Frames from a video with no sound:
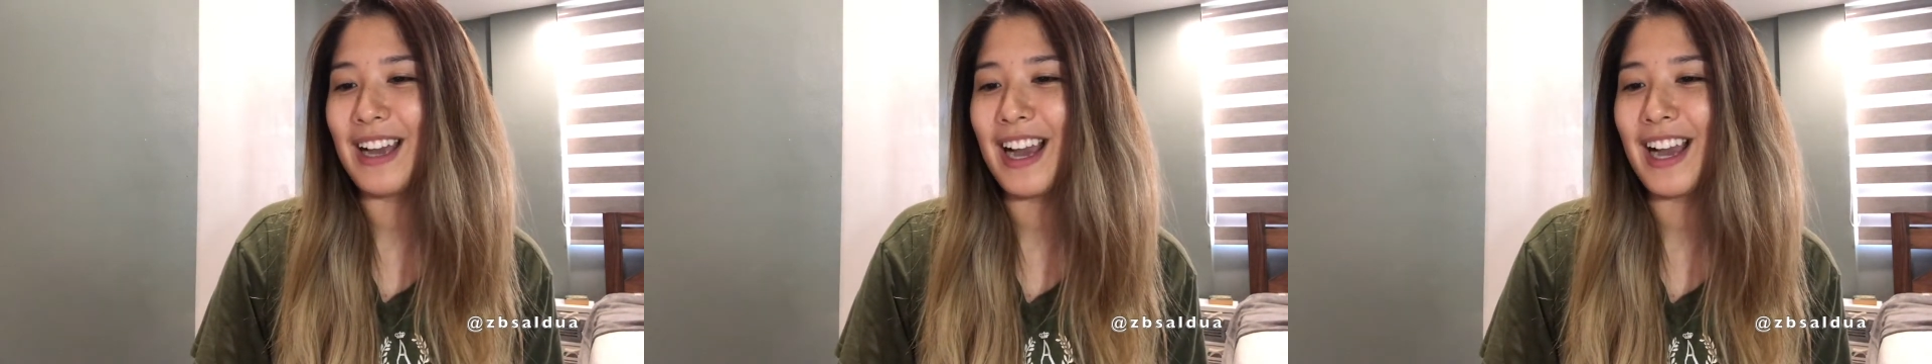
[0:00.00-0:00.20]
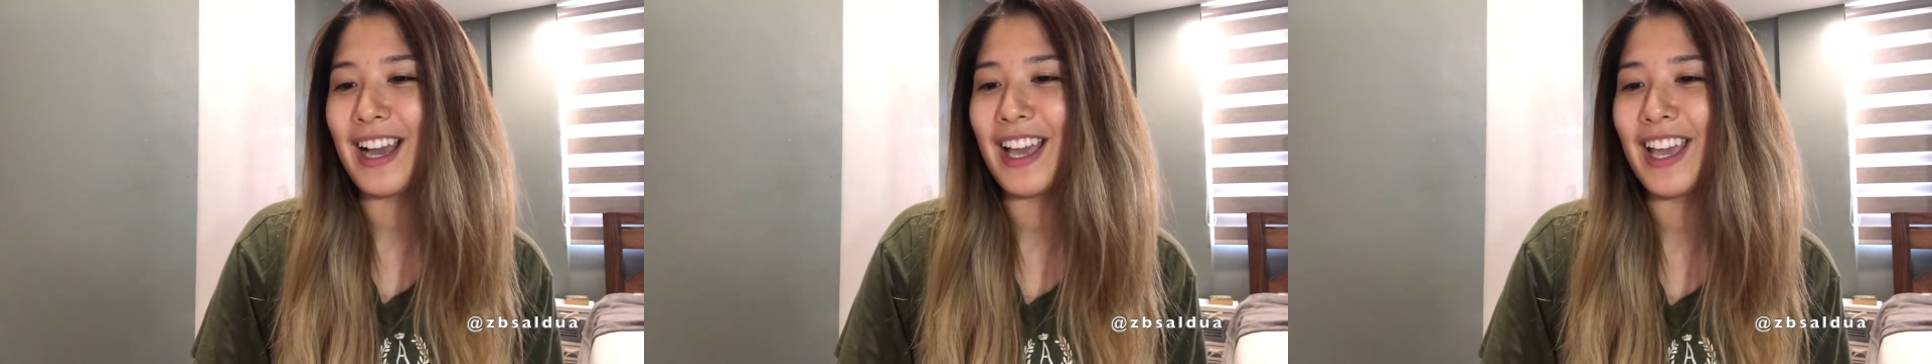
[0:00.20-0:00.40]

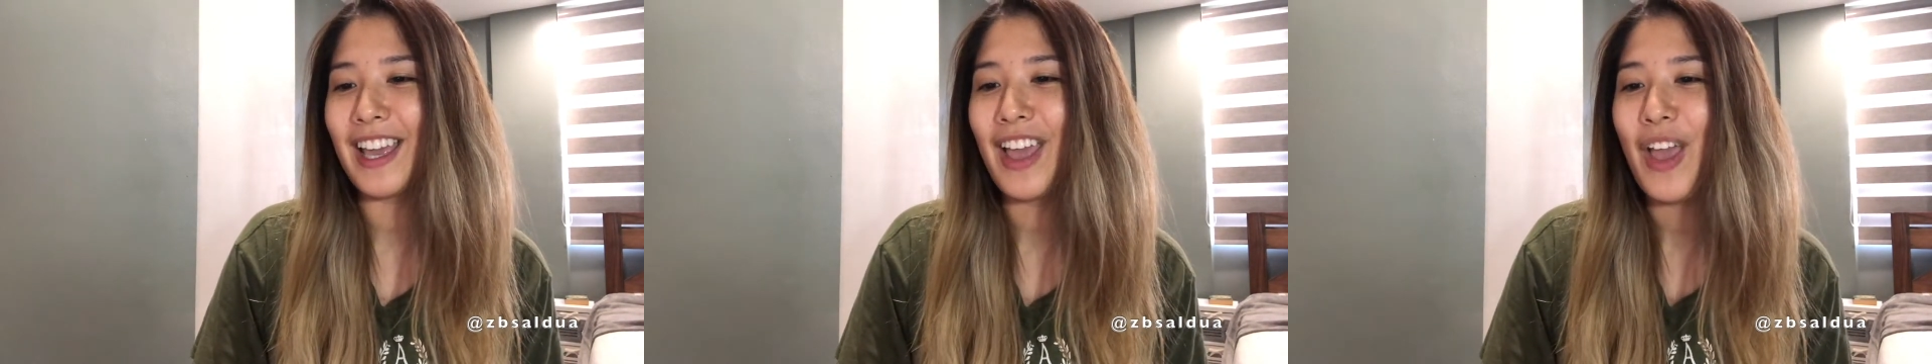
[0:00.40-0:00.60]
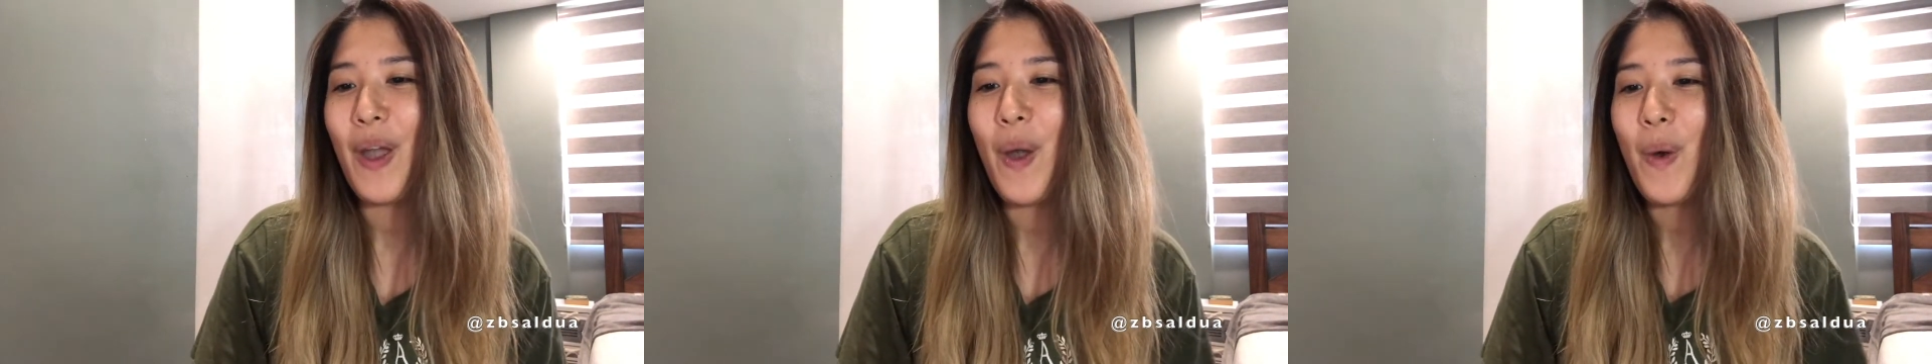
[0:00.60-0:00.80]
I
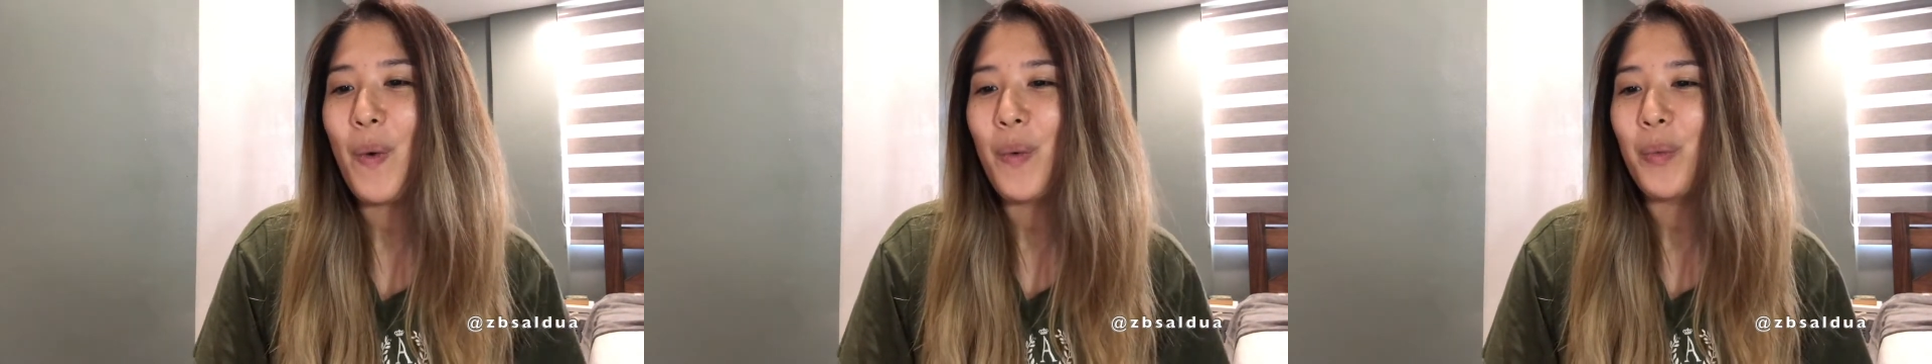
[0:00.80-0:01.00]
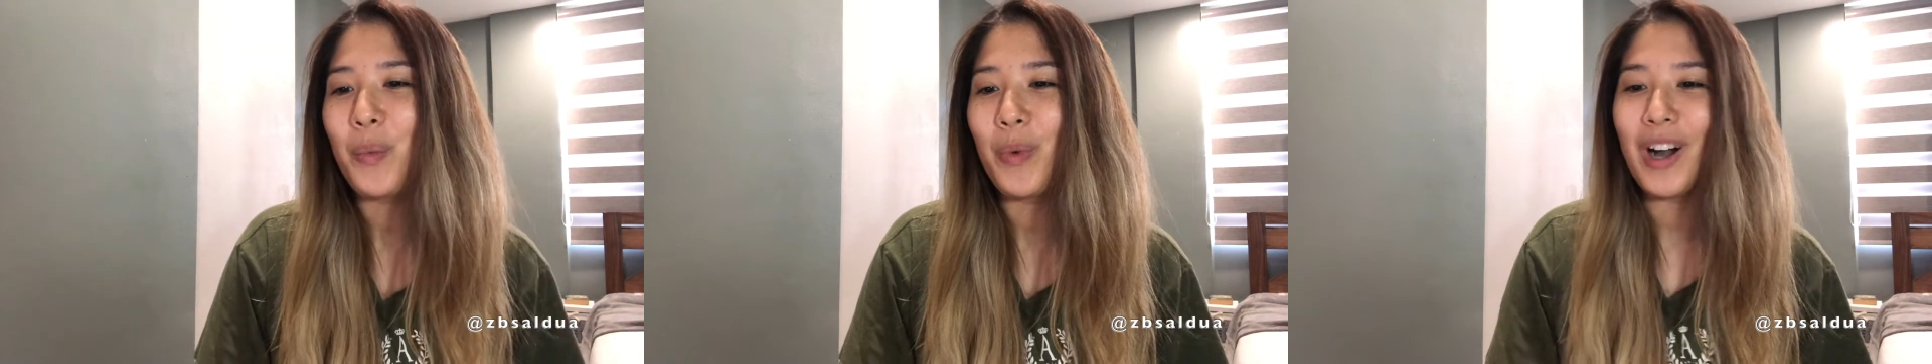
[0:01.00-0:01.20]

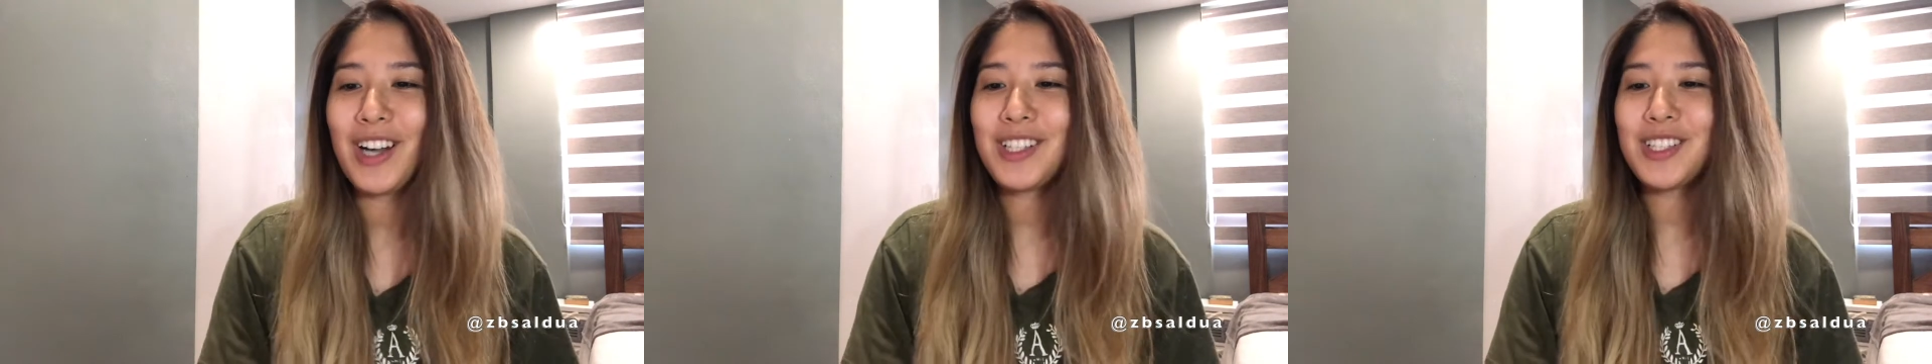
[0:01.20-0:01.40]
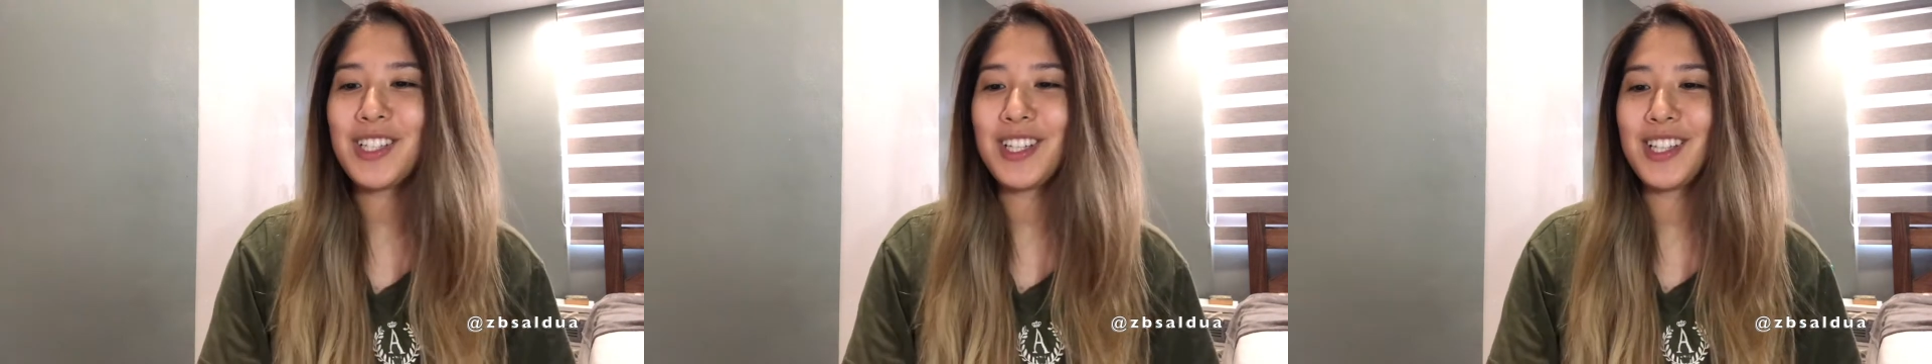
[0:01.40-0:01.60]

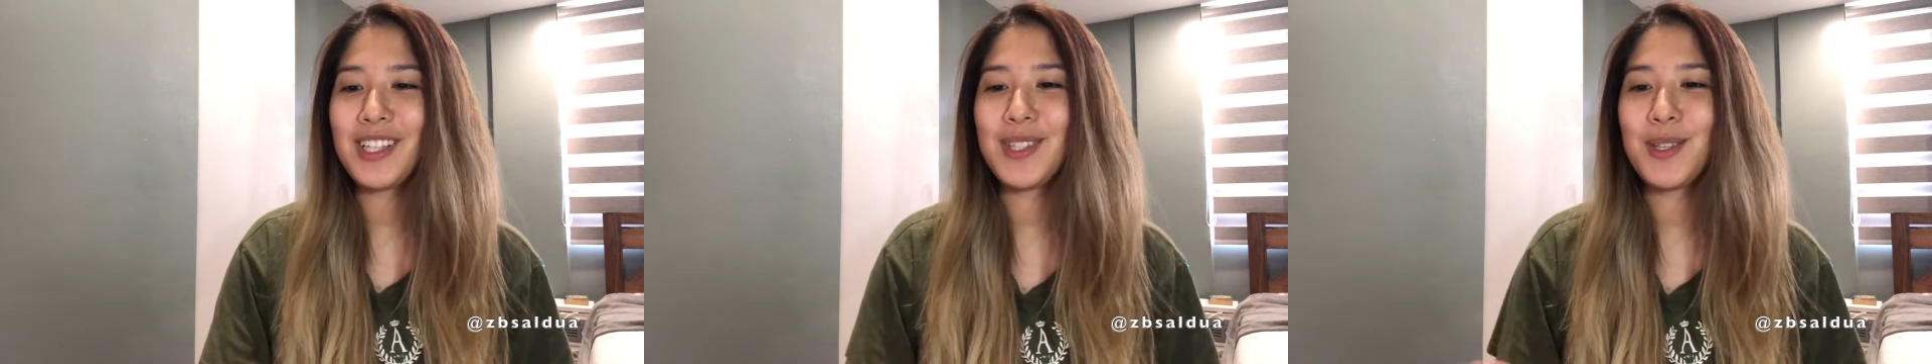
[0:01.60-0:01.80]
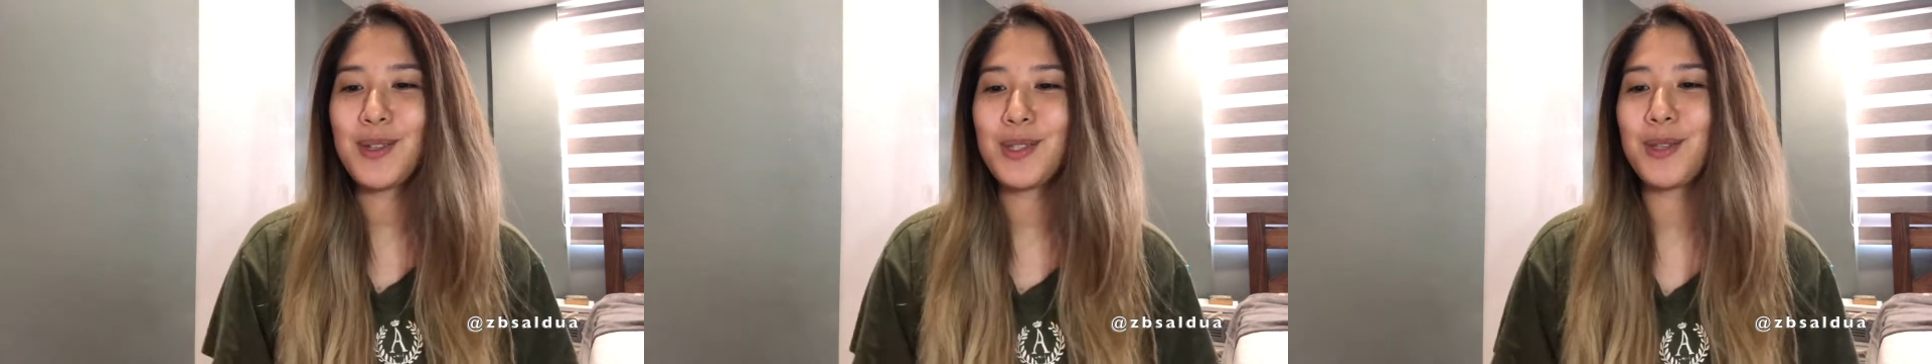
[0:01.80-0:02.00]
watched
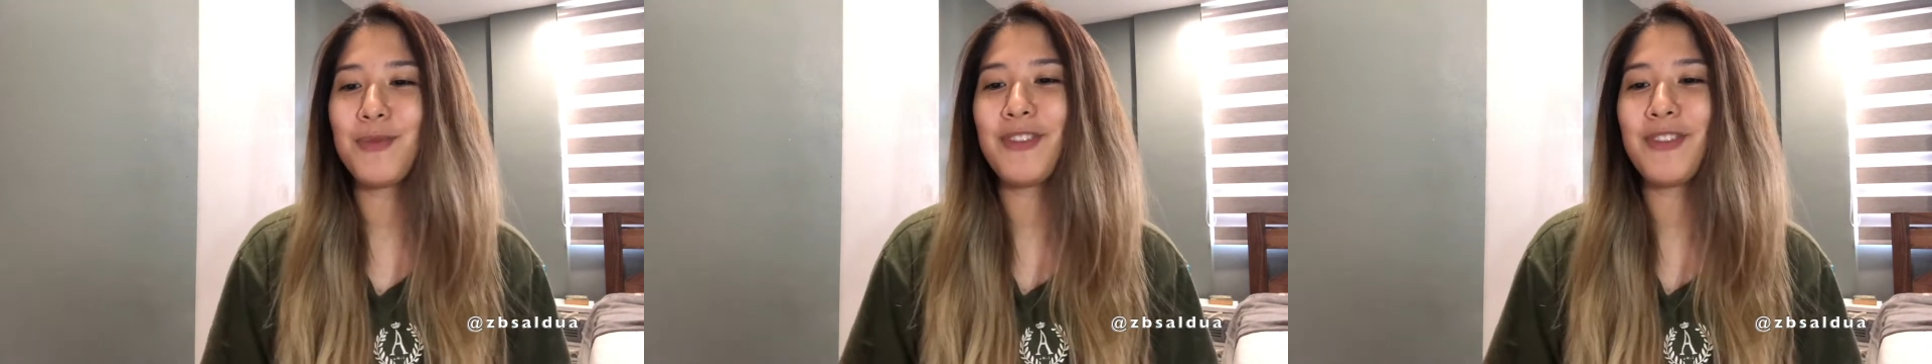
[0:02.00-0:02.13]
this YouTube